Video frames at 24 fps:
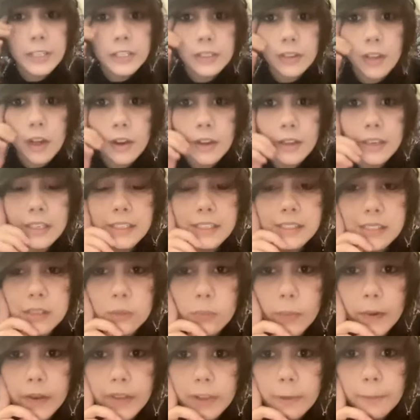clock, and it
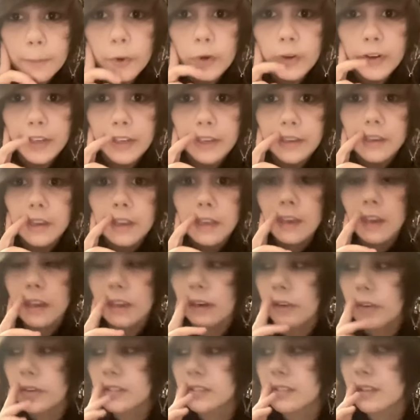said 1 in the morning,
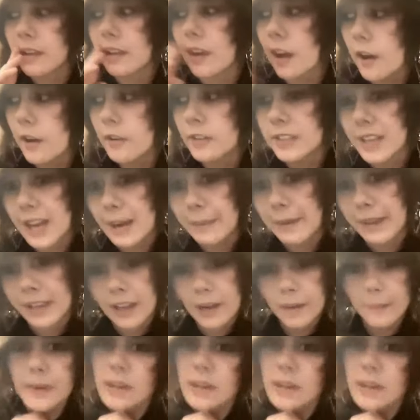and I was just like, oh, damn, I can't